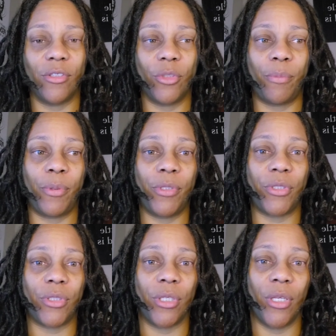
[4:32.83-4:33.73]
to
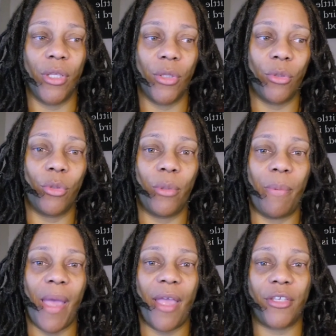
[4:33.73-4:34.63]
push through the
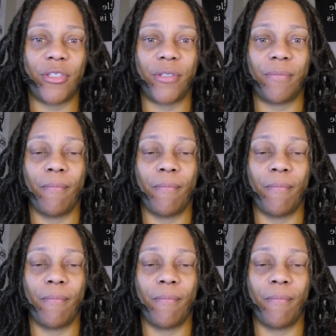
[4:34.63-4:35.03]
passion.